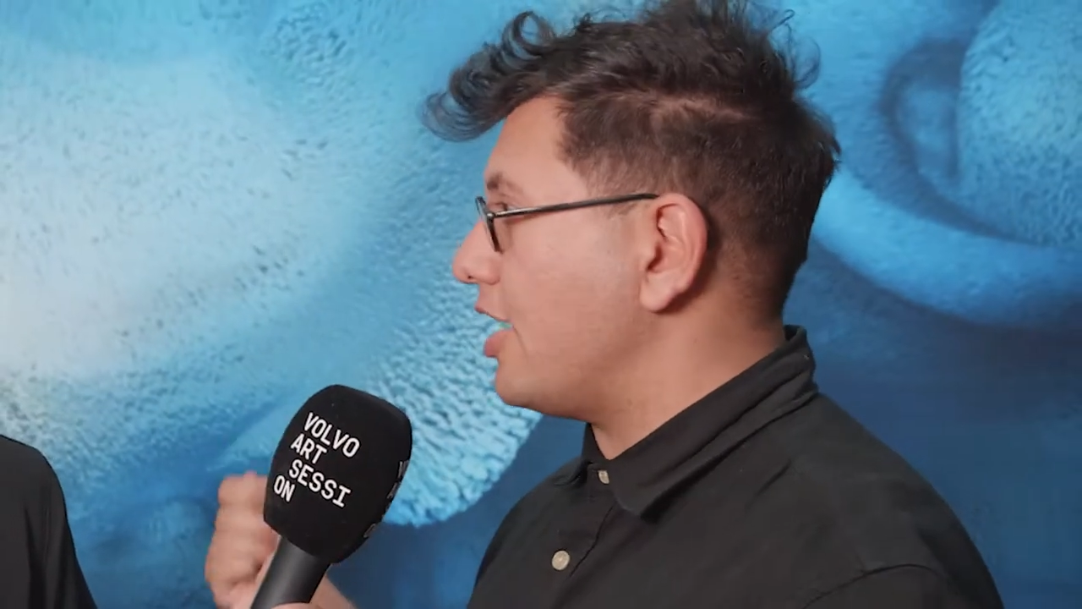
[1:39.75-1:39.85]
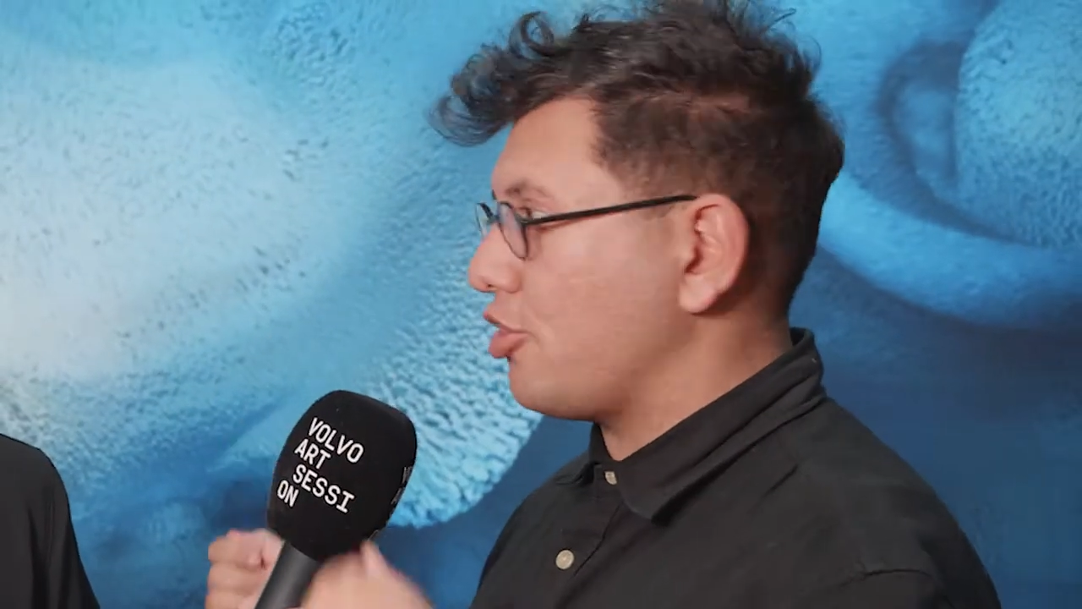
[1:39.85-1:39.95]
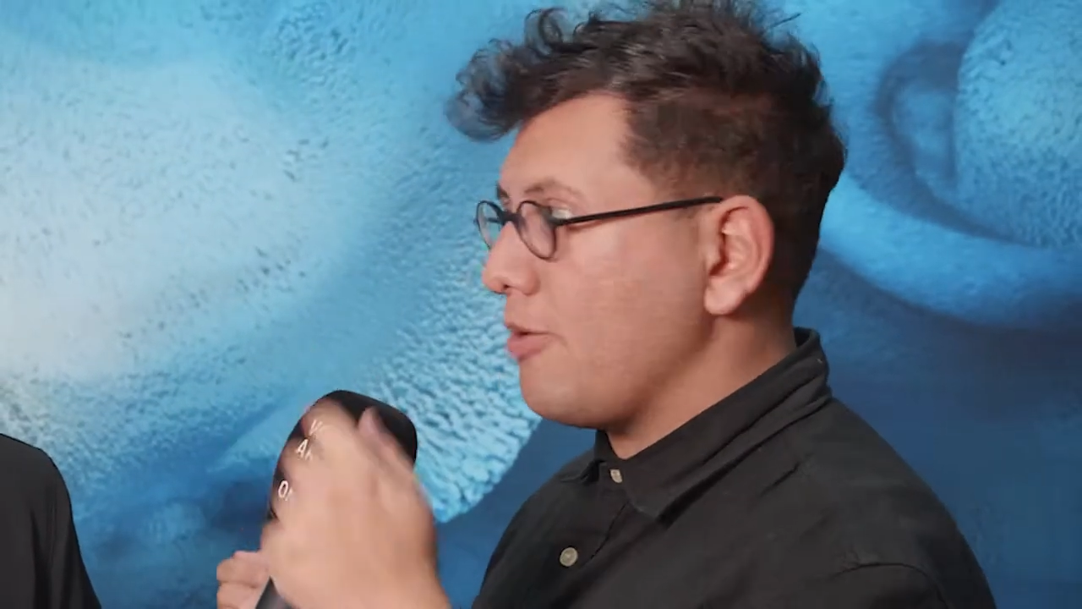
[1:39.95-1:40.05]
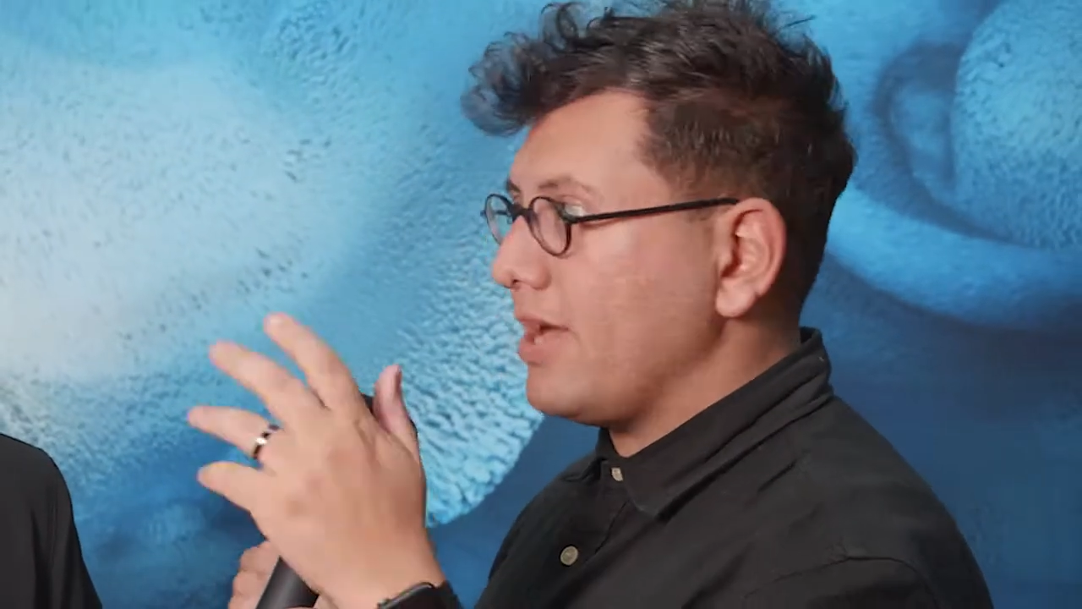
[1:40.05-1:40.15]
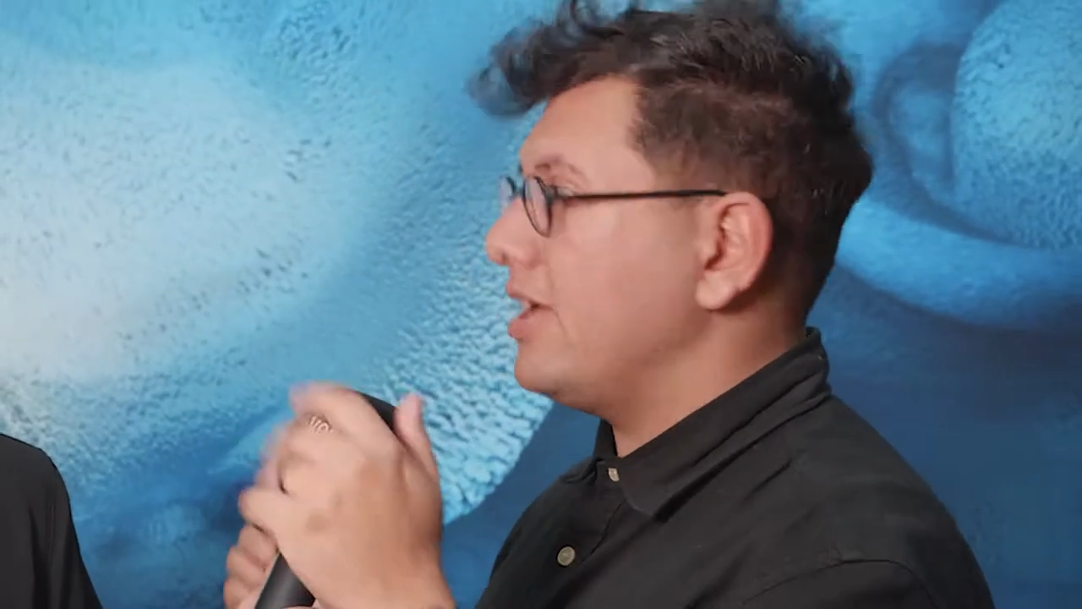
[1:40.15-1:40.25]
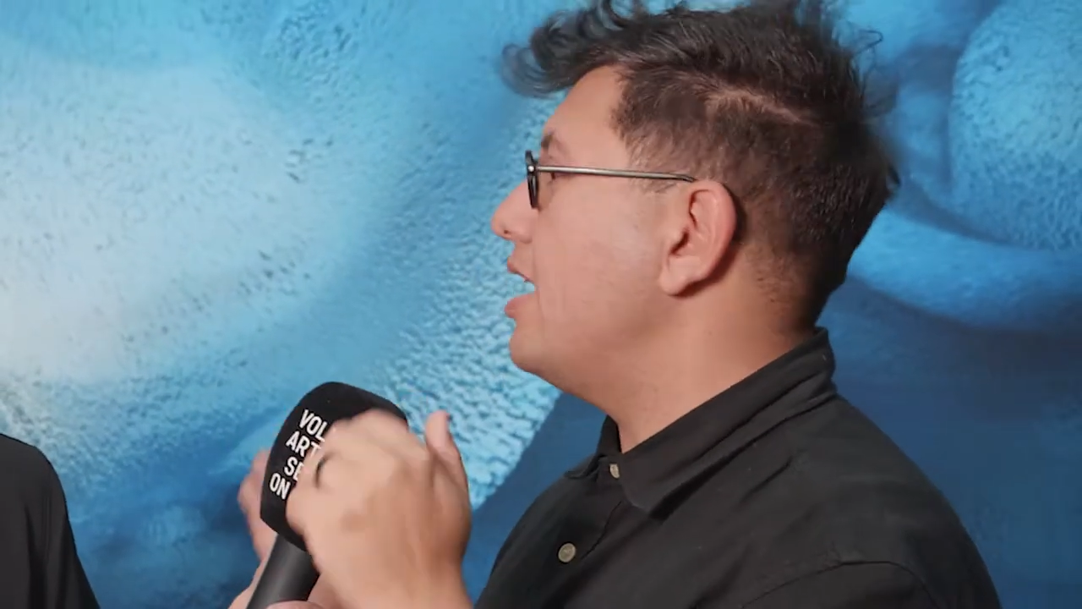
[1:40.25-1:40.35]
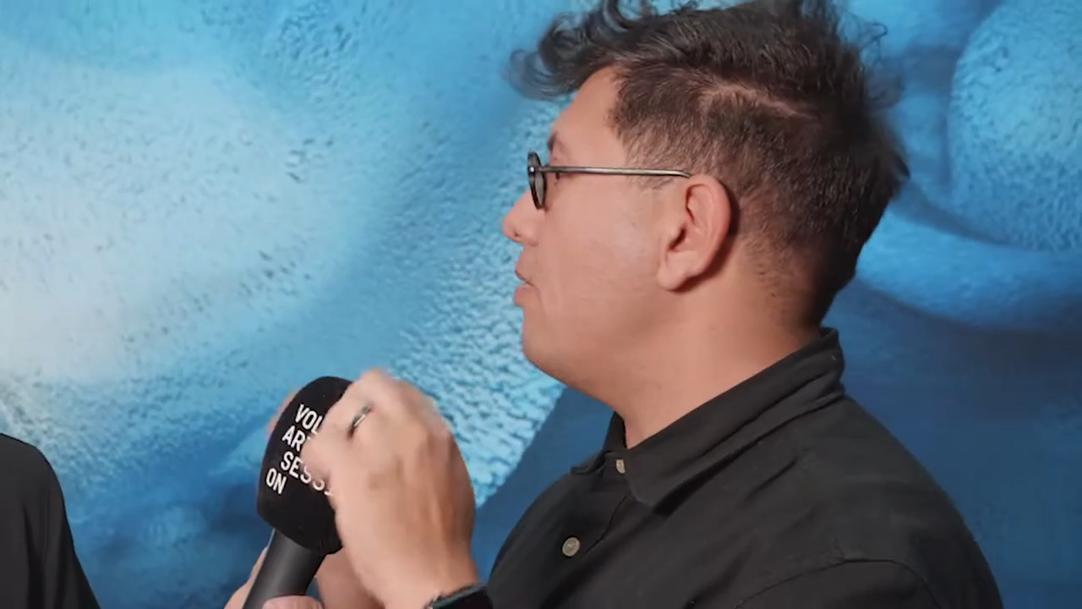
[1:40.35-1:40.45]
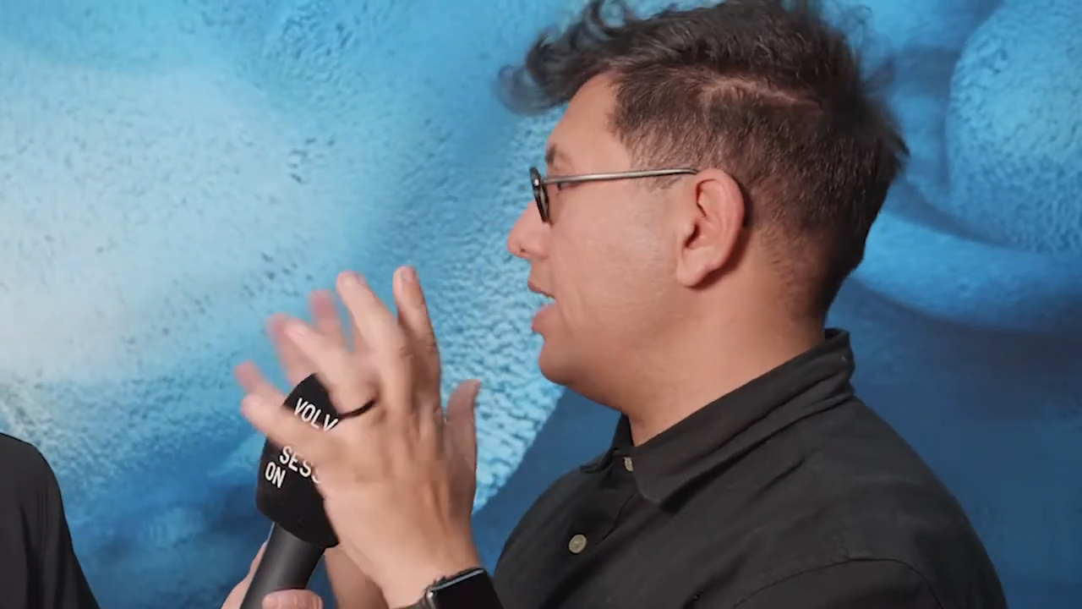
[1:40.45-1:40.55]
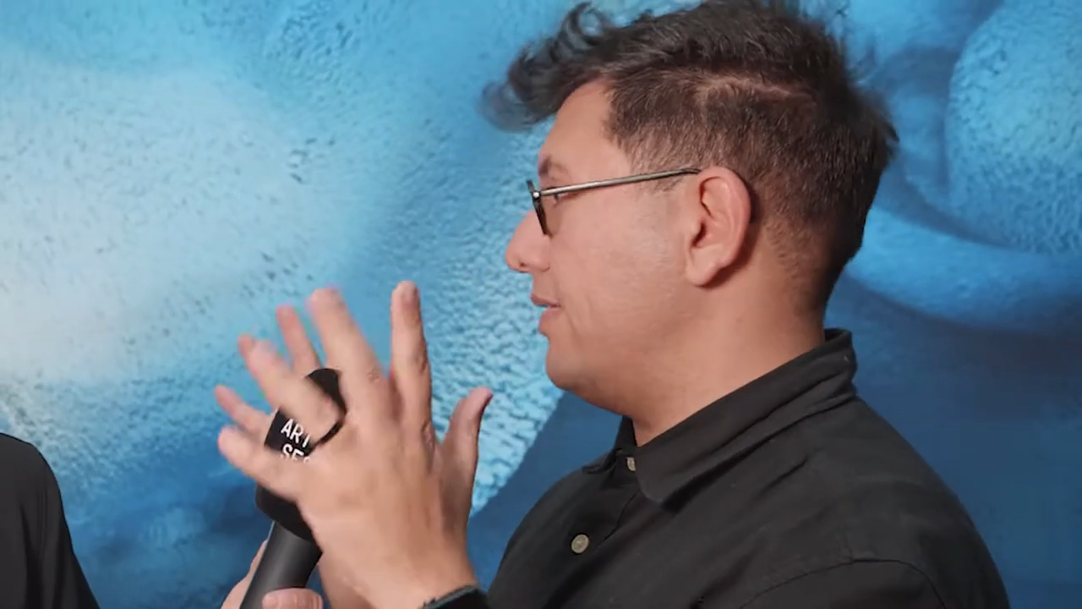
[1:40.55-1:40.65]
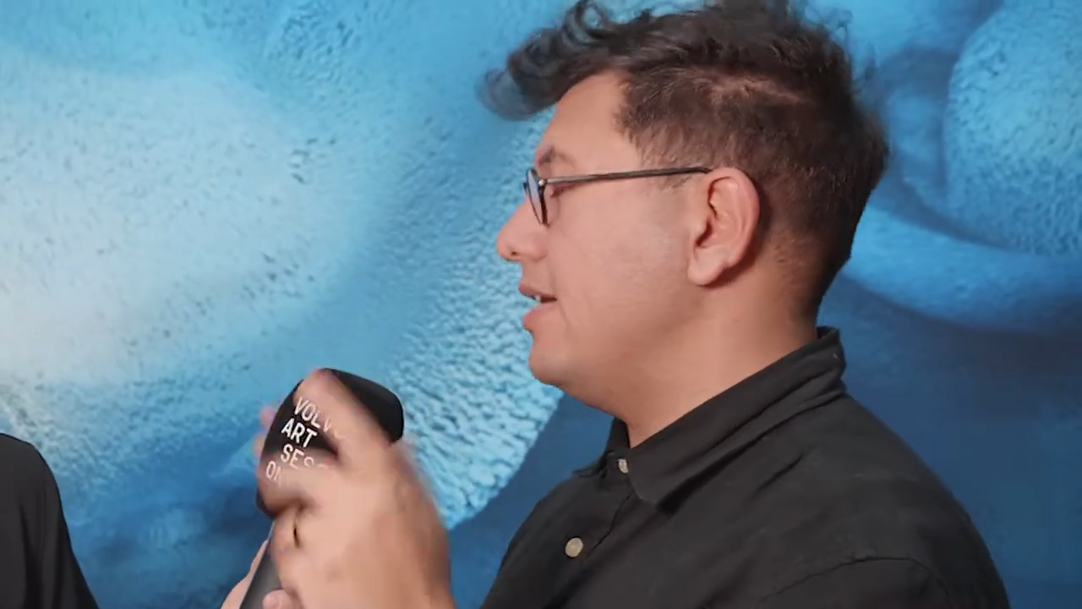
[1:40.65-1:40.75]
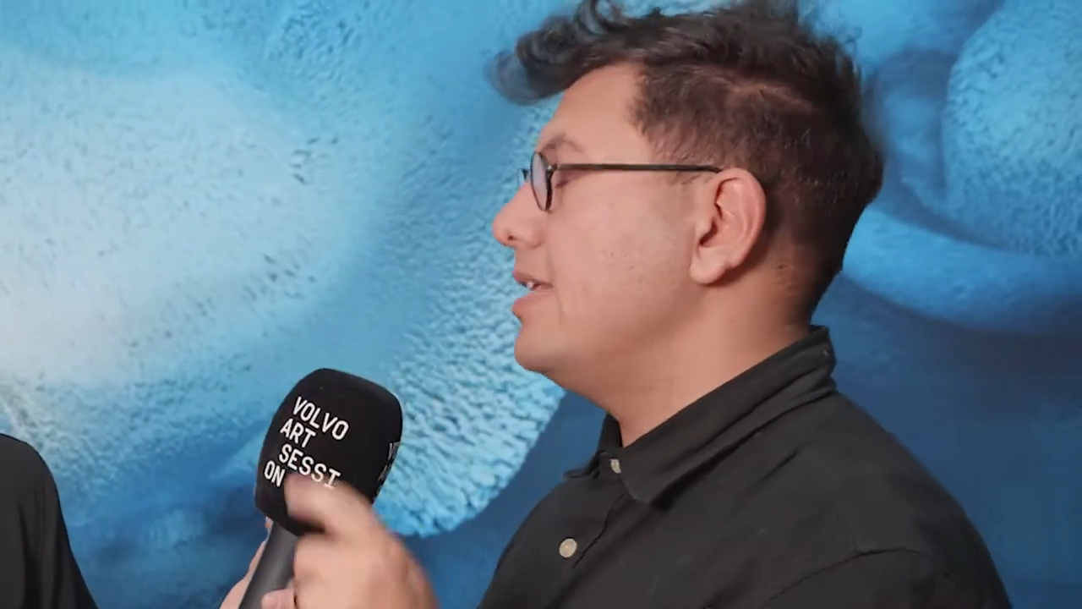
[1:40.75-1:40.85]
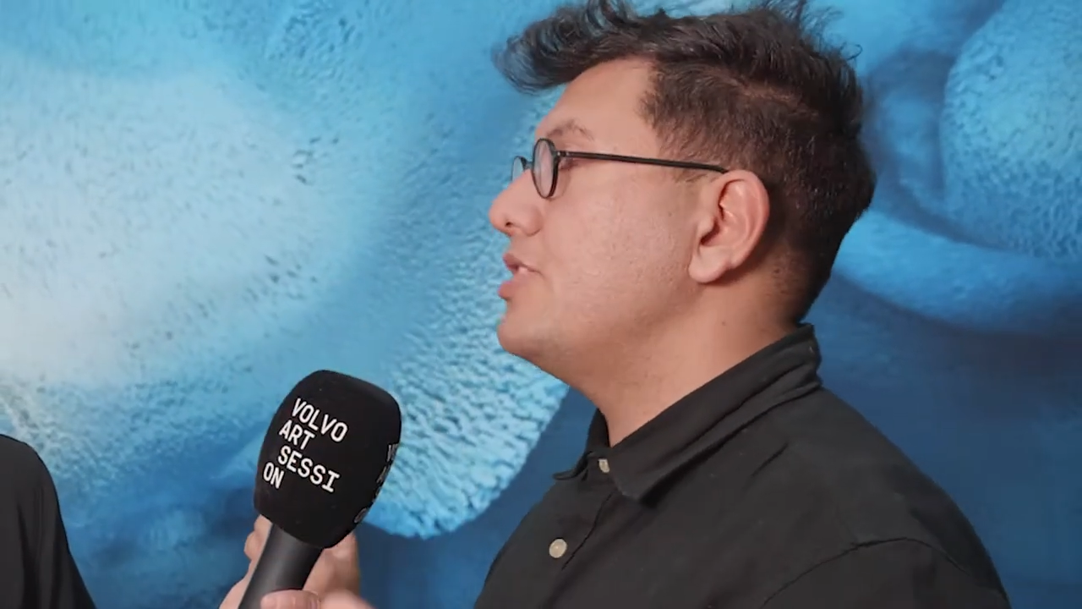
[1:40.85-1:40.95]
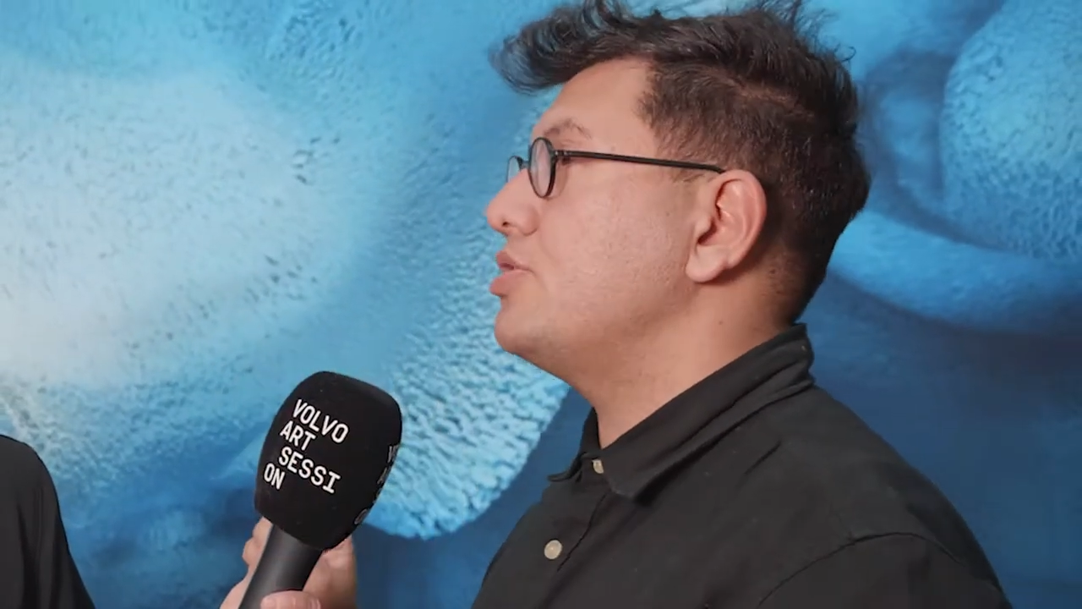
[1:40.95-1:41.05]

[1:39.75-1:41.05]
our comment, whatever.